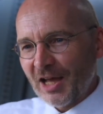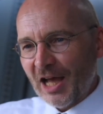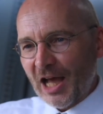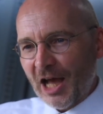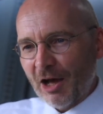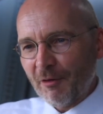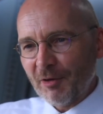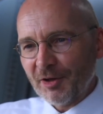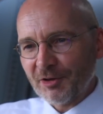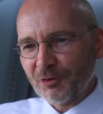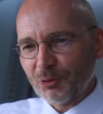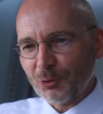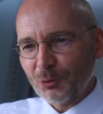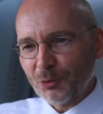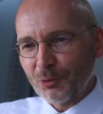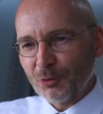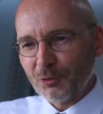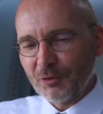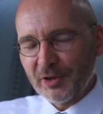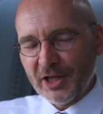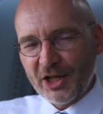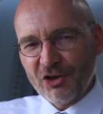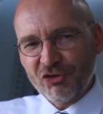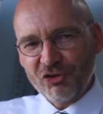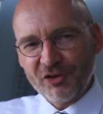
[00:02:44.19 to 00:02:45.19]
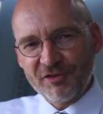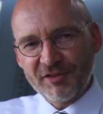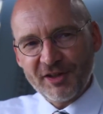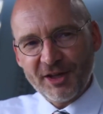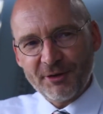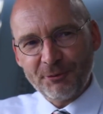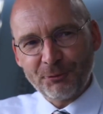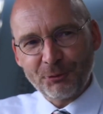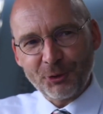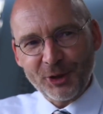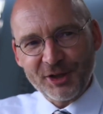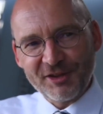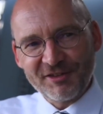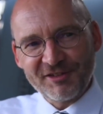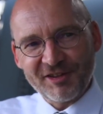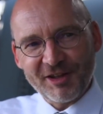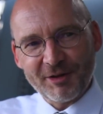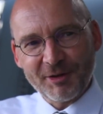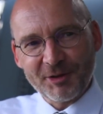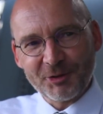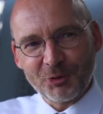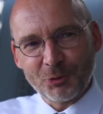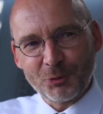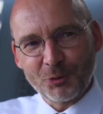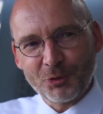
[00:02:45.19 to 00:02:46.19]
Our two nations are friends,
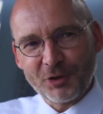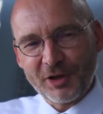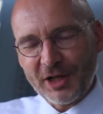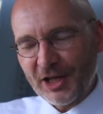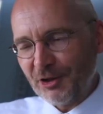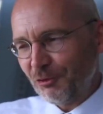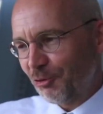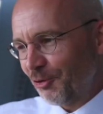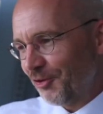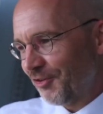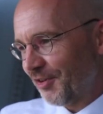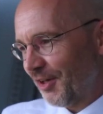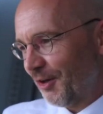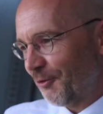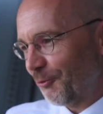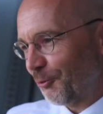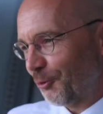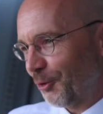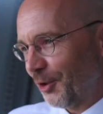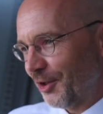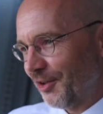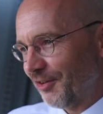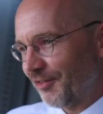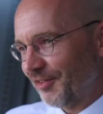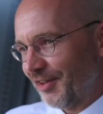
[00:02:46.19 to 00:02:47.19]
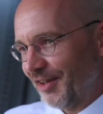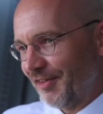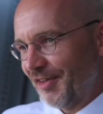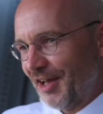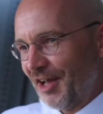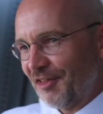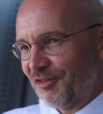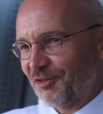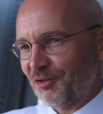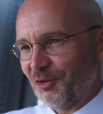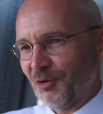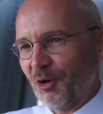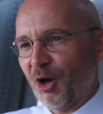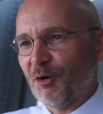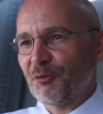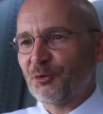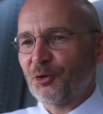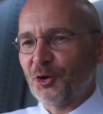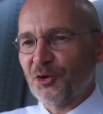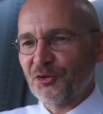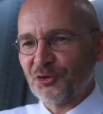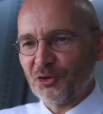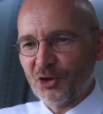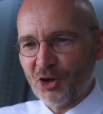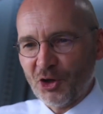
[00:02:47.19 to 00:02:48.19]
our two countries are friends, and that's, of
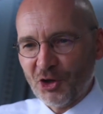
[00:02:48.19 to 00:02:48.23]
course,